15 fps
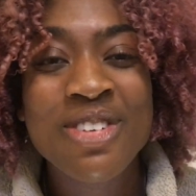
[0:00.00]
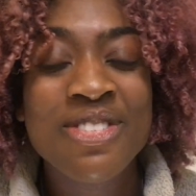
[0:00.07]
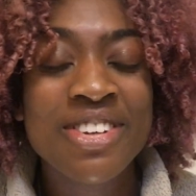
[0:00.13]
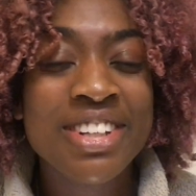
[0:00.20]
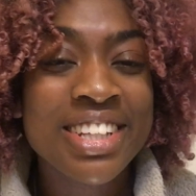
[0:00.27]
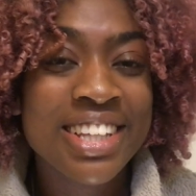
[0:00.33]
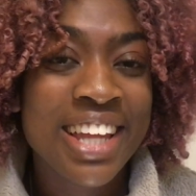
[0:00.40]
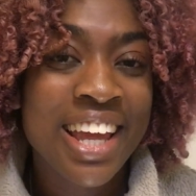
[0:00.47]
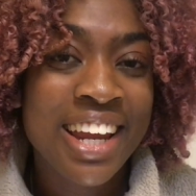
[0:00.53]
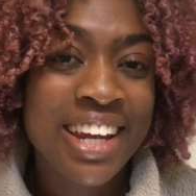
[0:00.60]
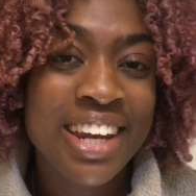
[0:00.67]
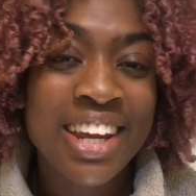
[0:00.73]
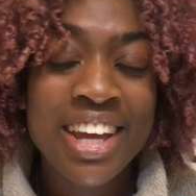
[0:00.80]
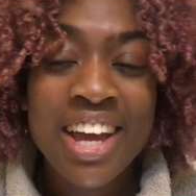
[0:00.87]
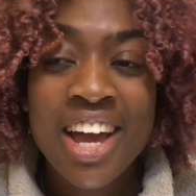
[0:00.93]
But
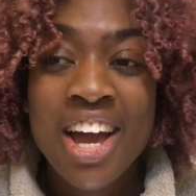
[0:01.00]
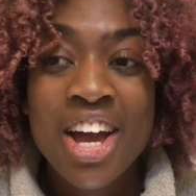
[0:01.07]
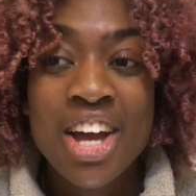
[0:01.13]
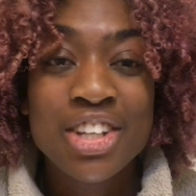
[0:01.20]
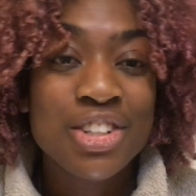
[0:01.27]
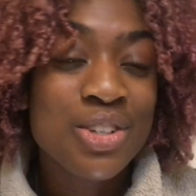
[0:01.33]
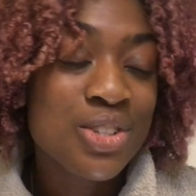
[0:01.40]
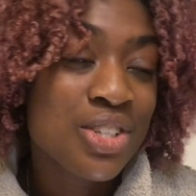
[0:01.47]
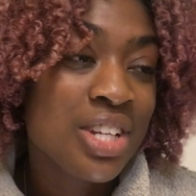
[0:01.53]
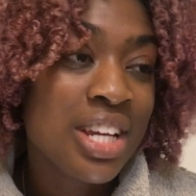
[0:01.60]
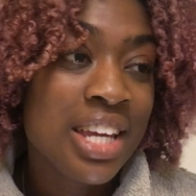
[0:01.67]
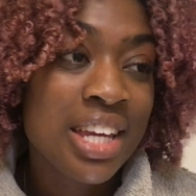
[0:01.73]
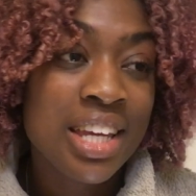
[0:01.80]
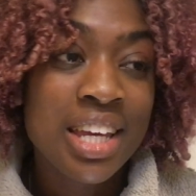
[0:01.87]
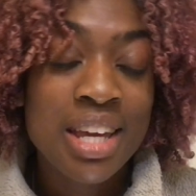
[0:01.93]
then
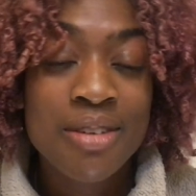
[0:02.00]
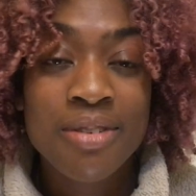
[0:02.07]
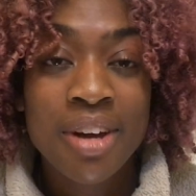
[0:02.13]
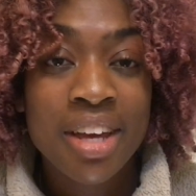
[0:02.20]
usually if